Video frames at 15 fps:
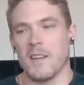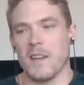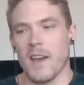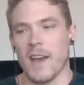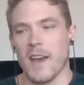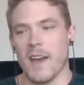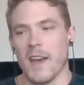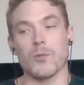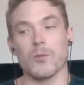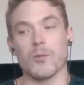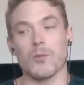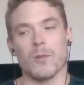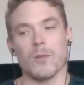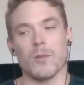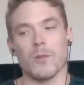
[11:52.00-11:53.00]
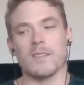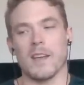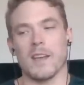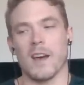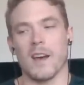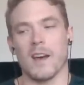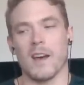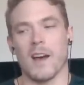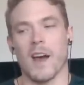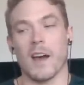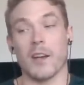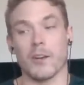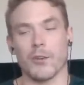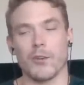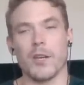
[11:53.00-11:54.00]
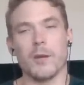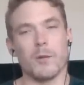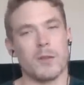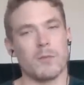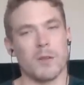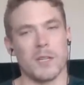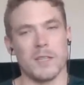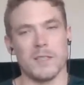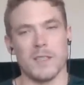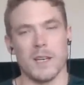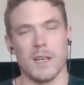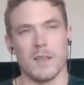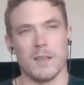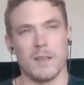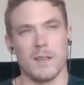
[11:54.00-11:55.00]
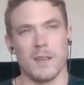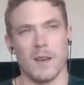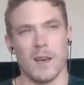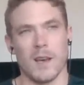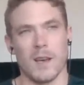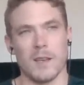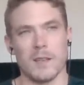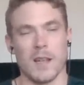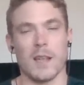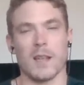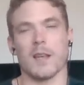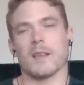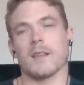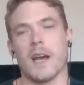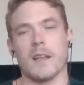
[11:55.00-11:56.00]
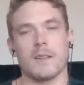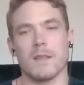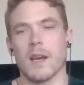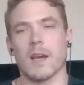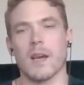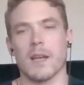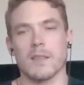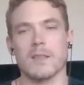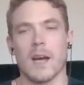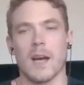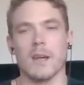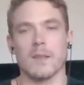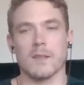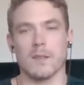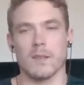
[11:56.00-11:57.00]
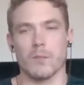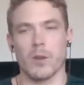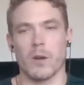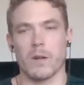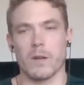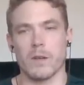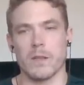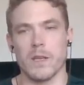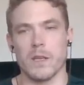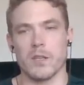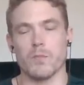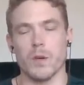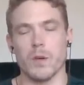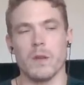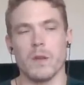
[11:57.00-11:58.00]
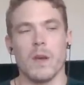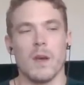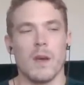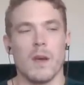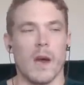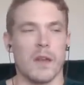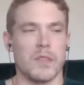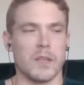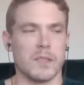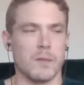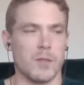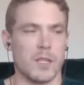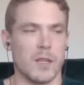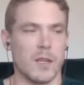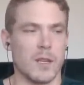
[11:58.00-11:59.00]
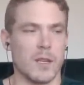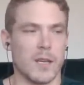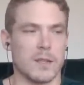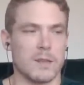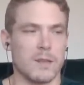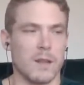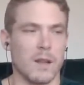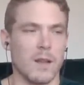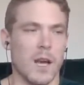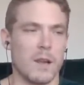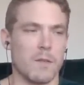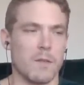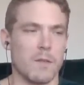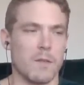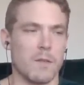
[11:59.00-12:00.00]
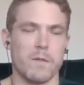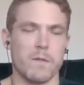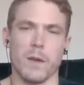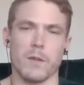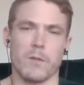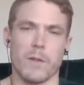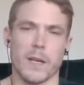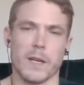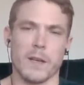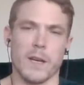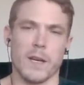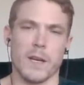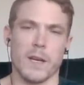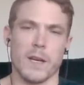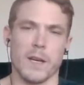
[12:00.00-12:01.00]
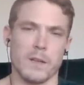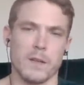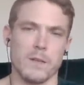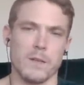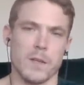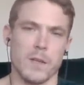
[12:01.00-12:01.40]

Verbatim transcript: and to a large extent, I agree with what he said, uh, is that like that, that kind of style is a little bit harder to teach. But I think something that like a lot of people fail to recognize when they're, when